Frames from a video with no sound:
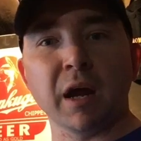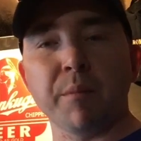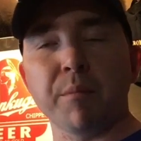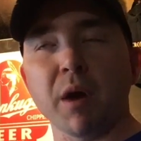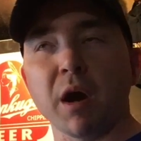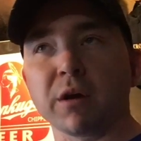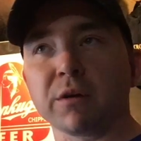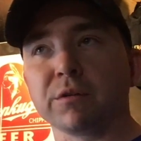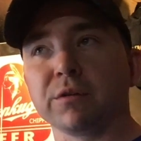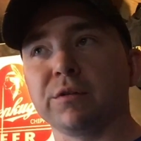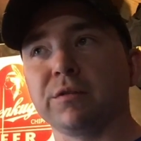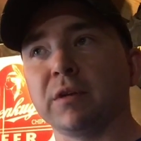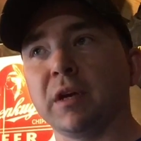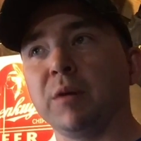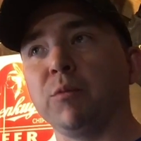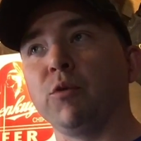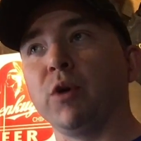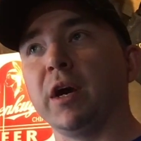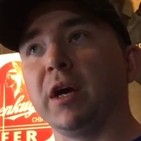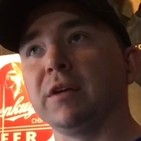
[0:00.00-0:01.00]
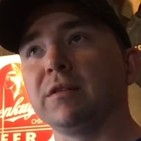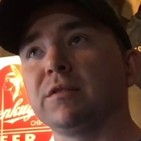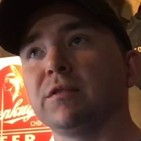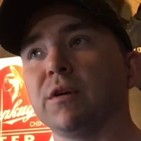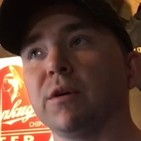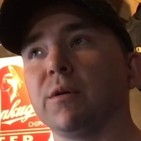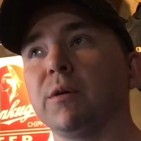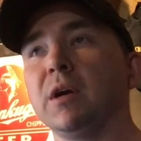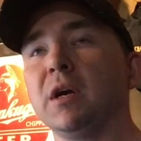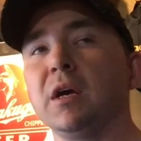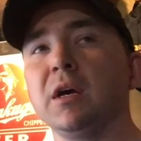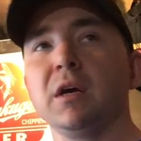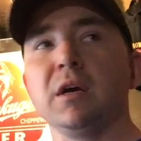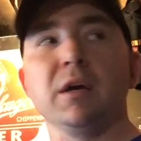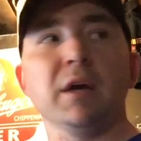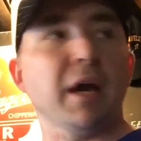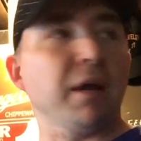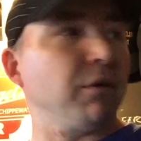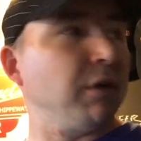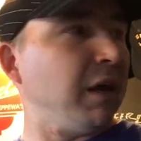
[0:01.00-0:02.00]
I bottle the same way, so
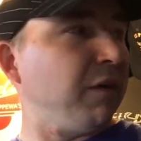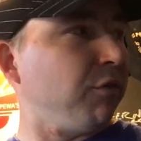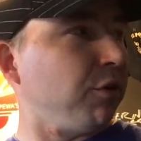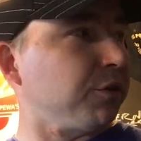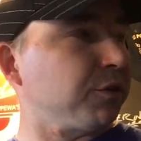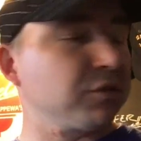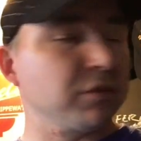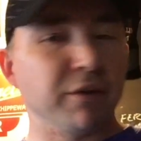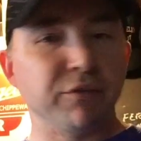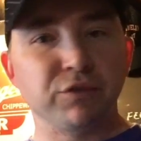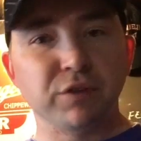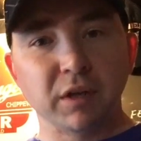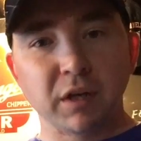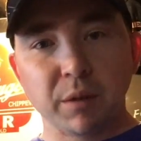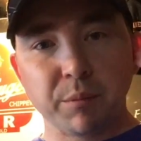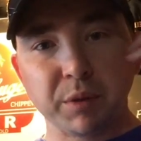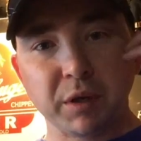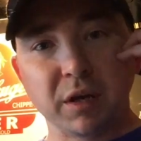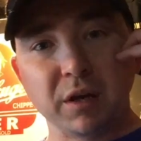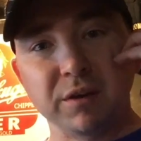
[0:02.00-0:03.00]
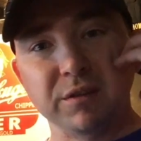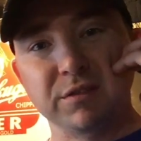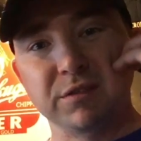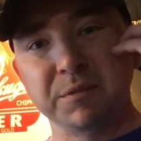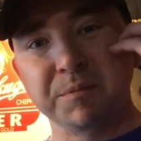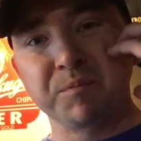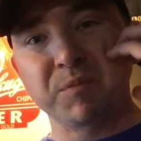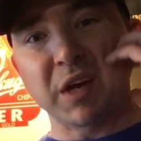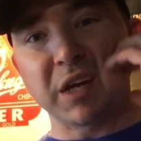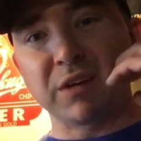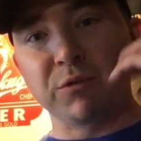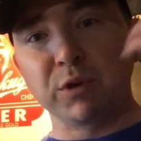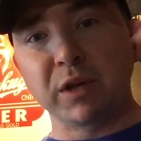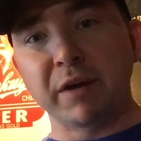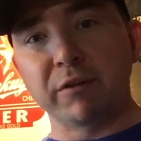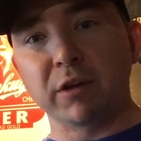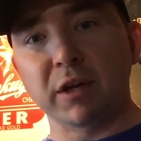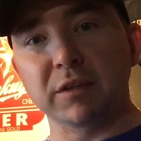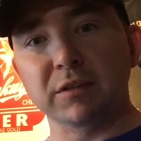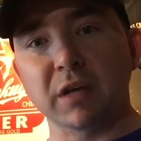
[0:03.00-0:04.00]
I don't have all the stuff set up because I didn't really
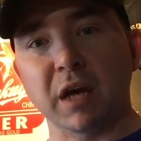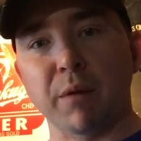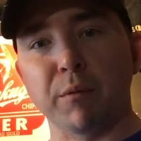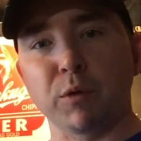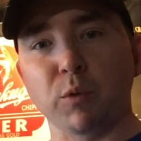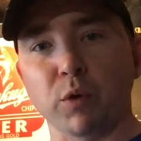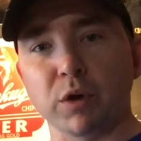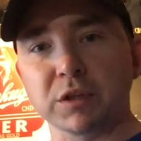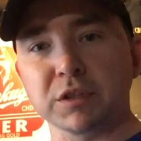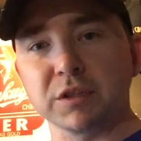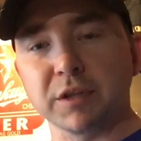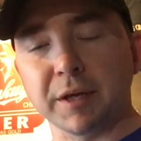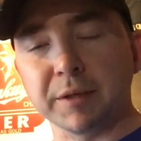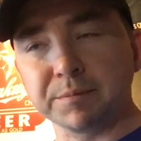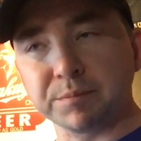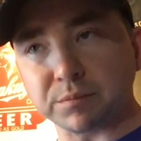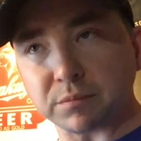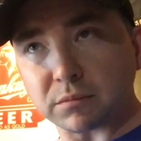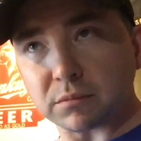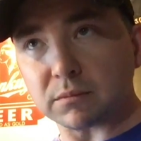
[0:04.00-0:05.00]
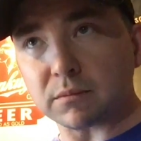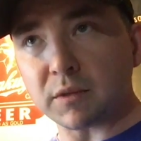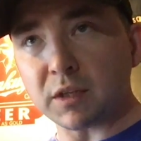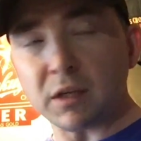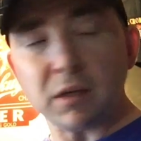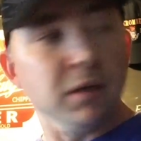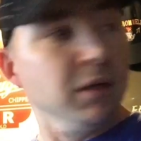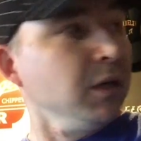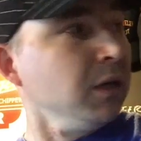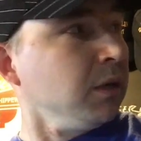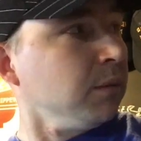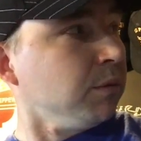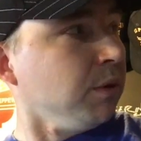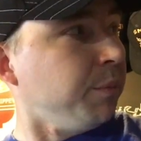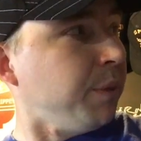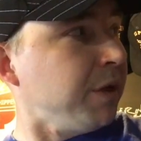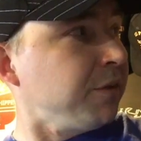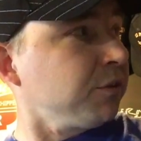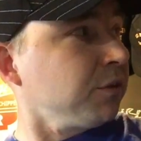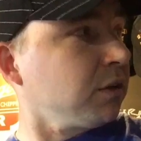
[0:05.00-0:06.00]
have a lot of time with work today. But
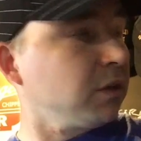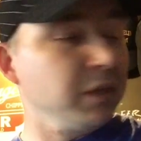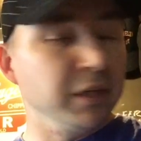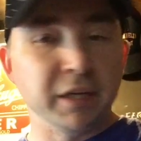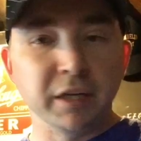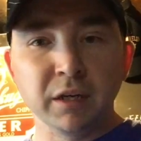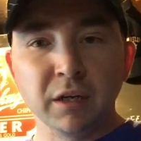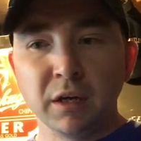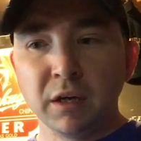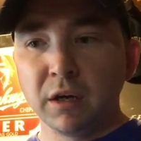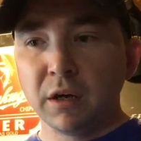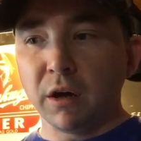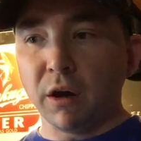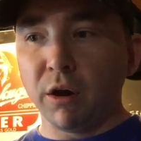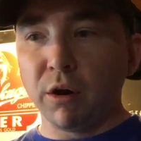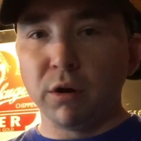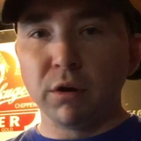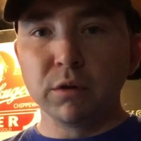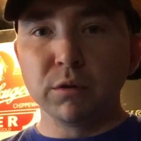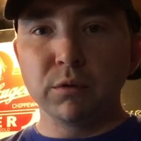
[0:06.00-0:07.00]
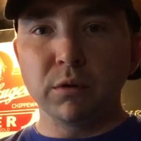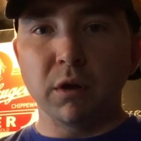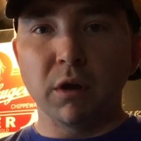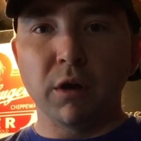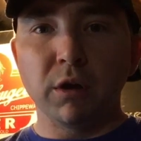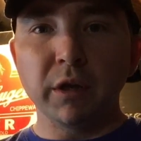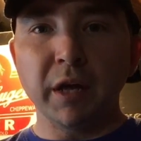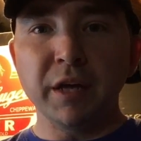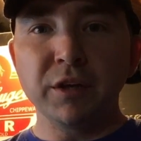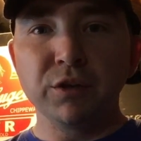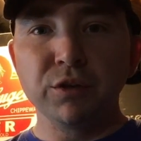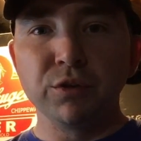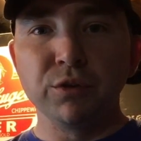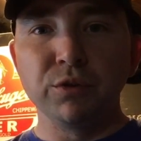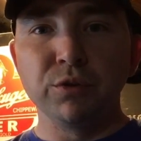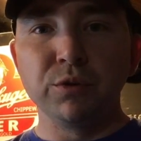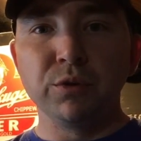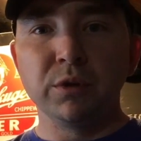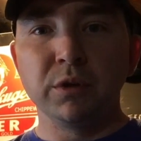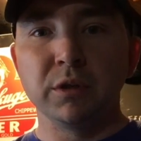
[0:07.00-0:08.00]
basically, all I
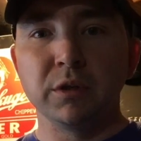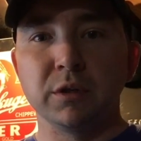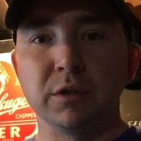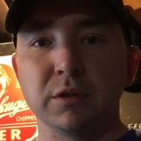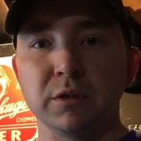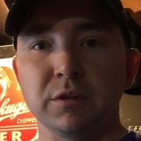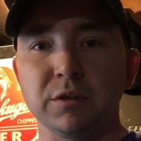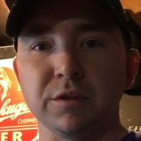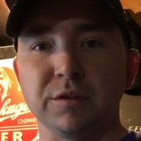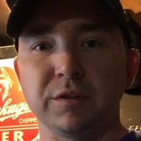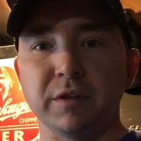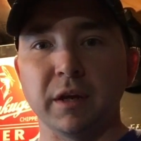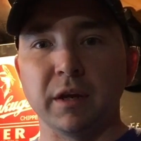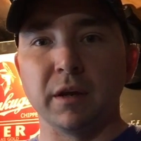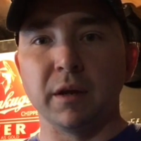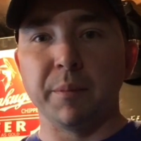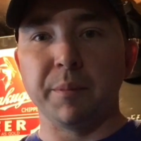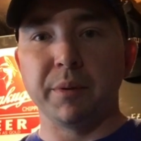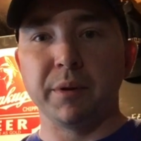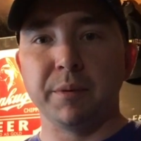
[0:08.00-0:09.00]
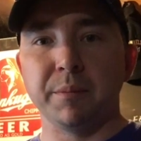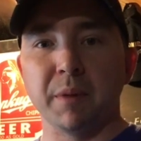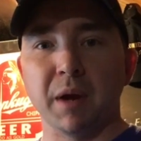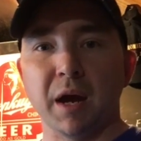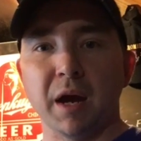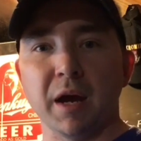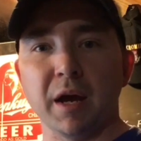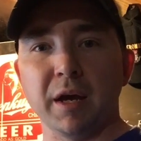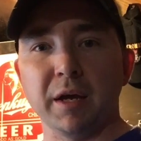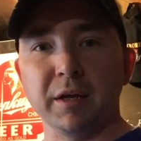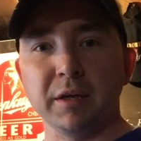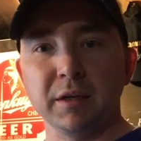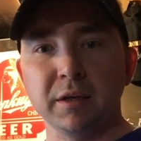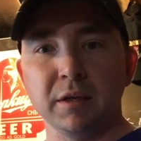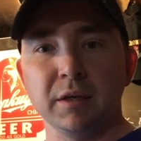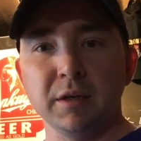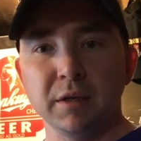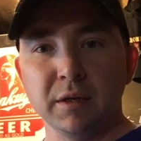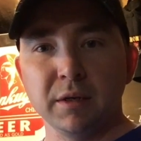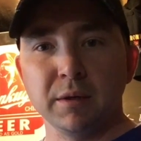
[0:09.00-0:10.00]
do to set up my
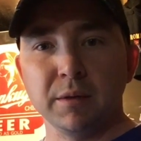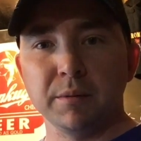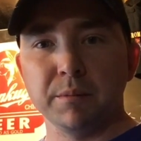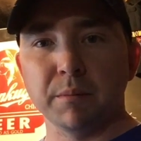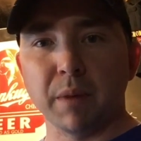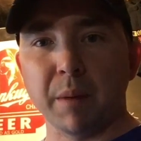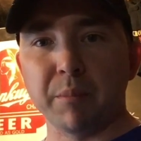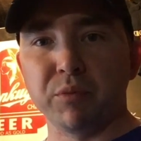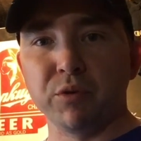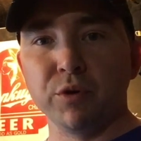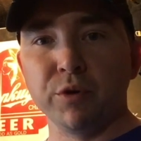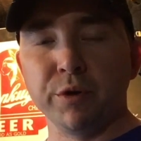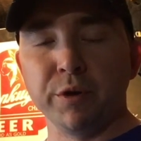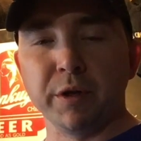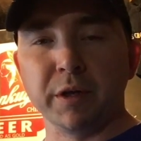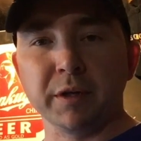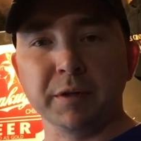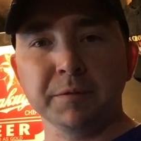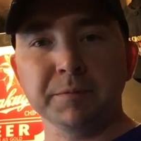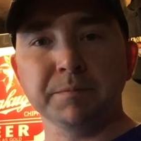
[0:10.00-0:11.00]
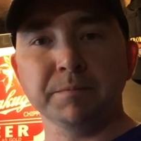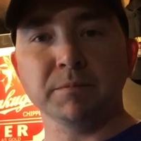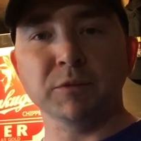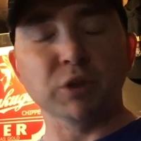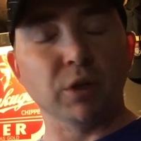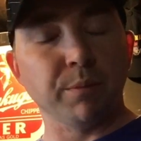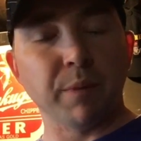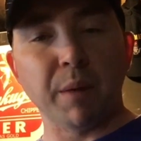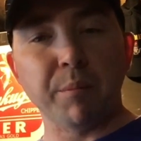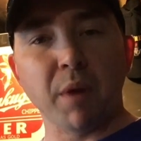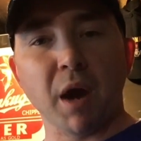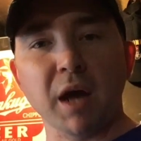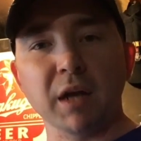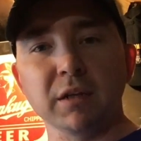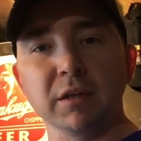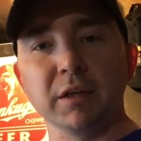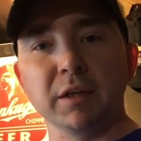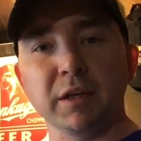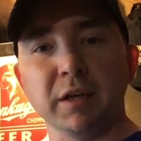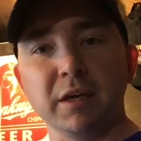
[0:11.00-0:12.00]
brewing or my
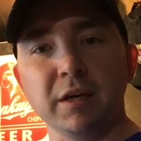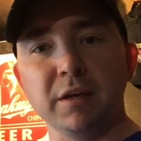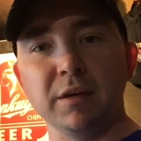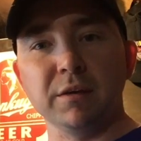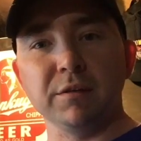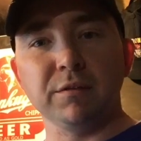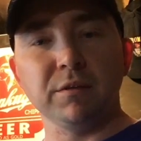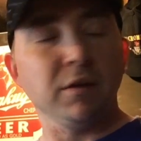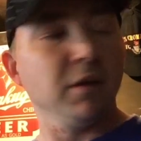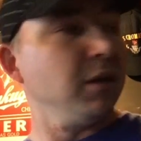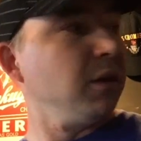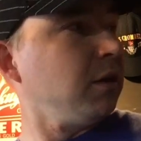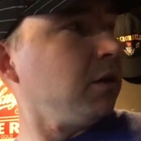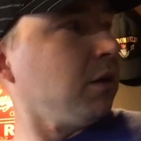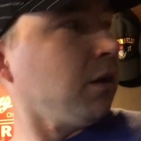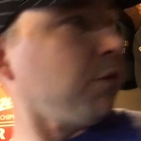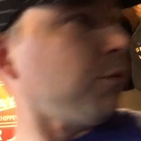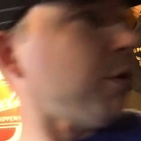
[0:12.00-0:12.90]
bottling is a